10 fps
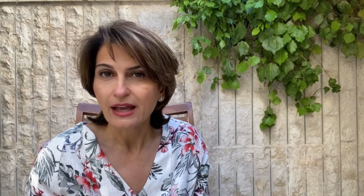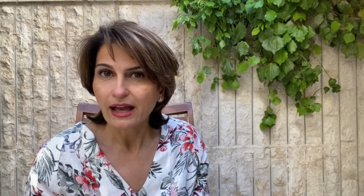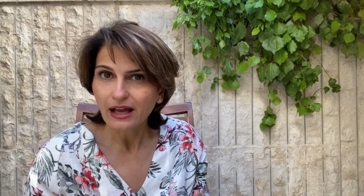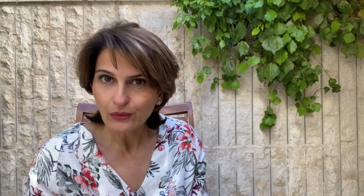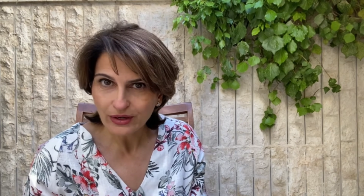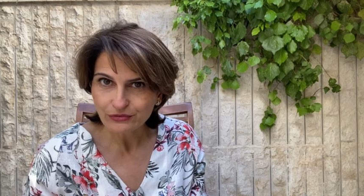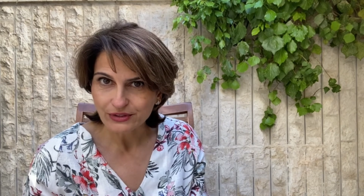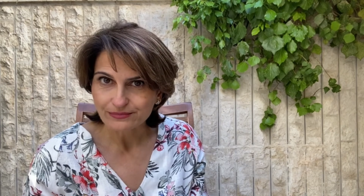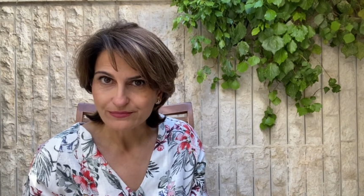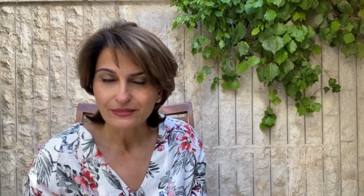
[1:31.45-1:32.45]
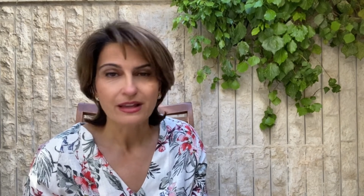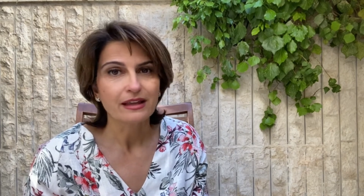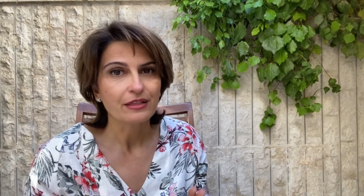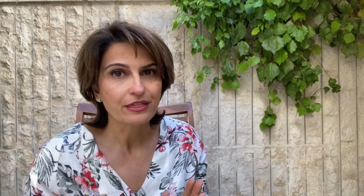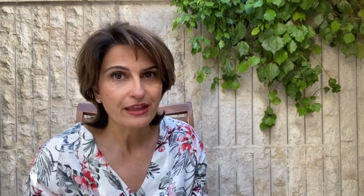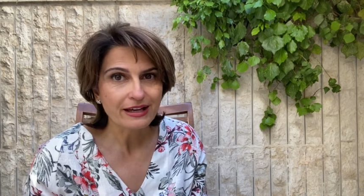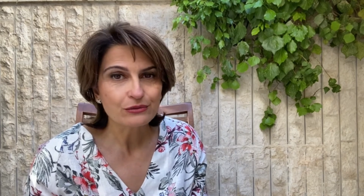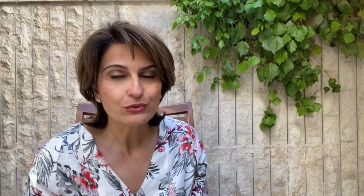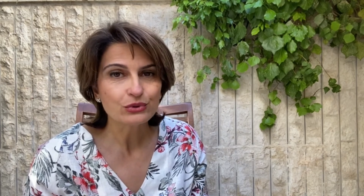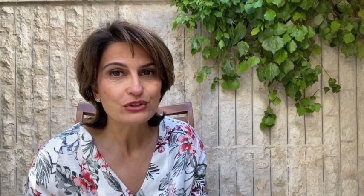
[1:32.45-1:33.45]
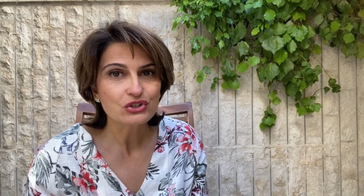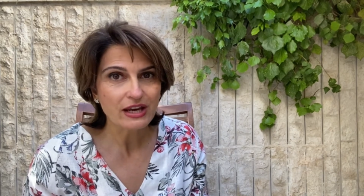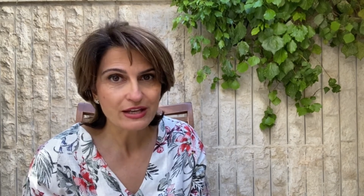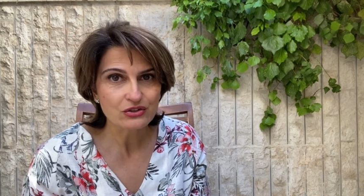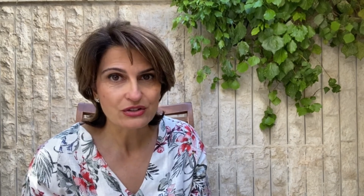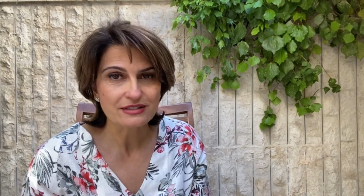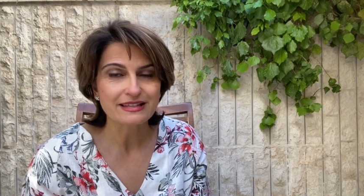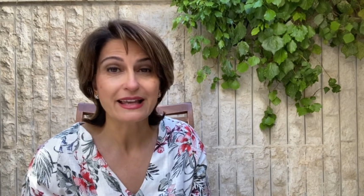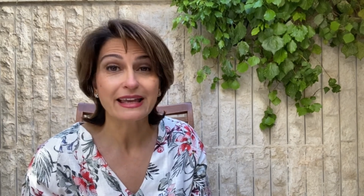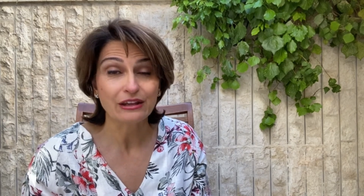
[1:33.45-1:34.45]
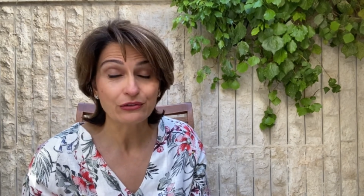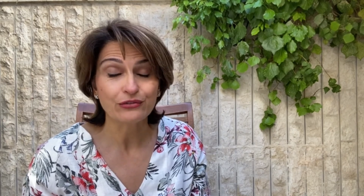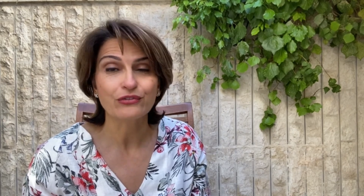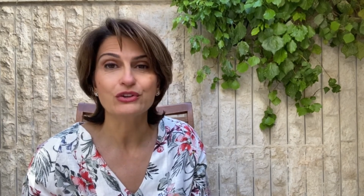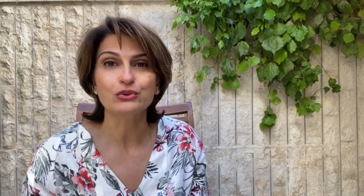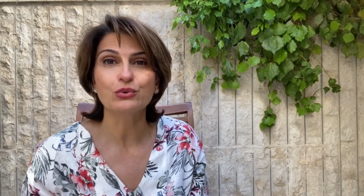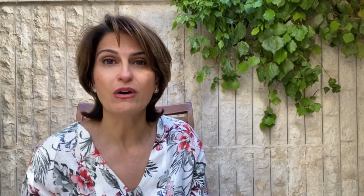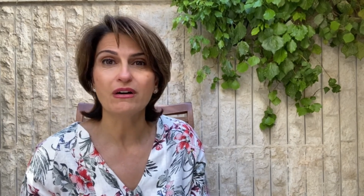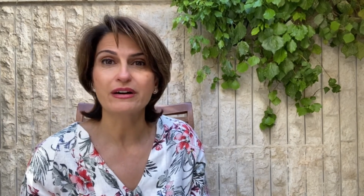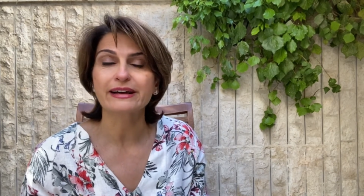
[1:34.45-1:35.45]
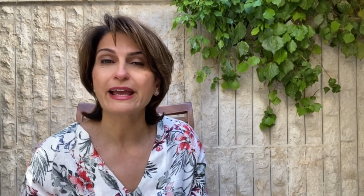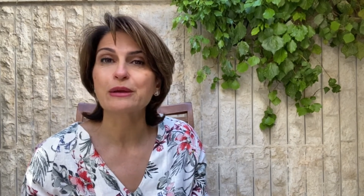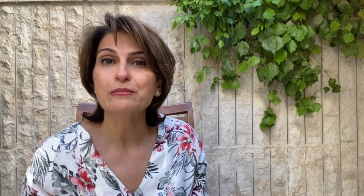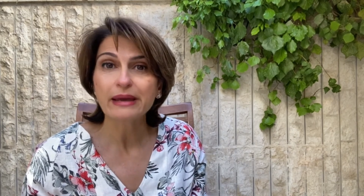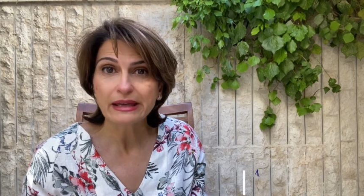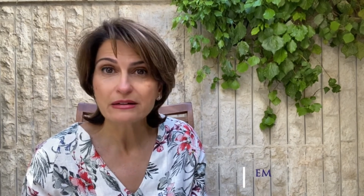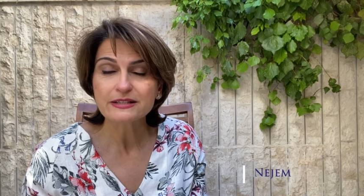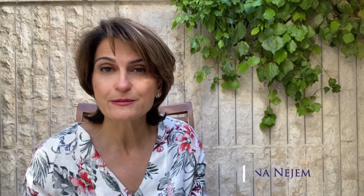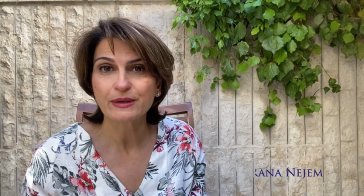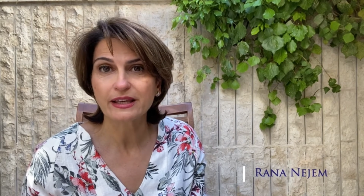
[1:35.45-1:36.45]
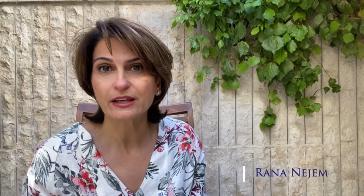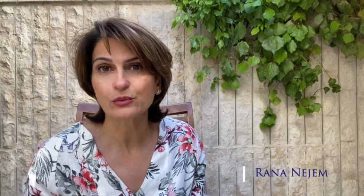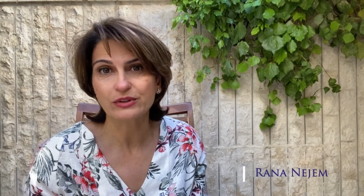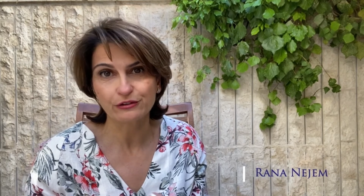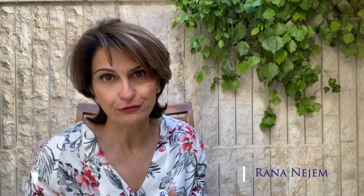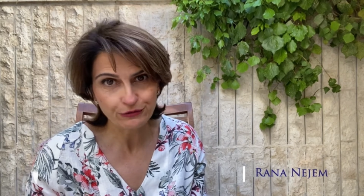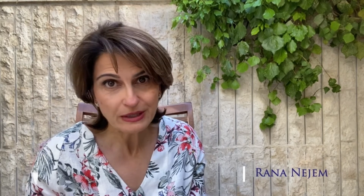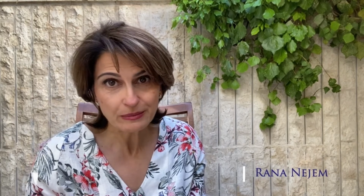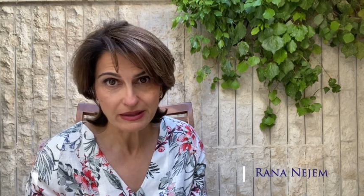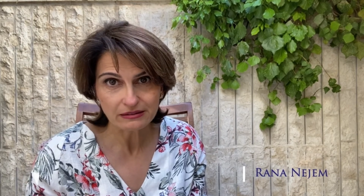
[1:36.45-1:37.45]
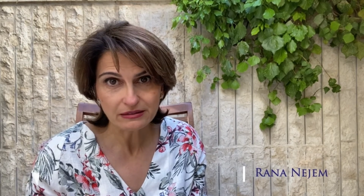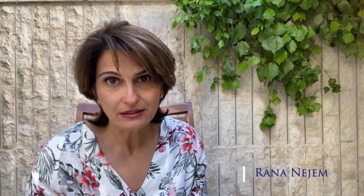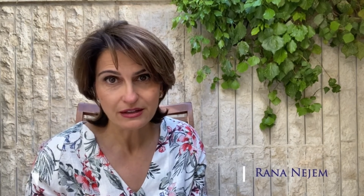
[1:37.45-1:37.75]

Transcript: However, that rule changes if you are a male speaking with a female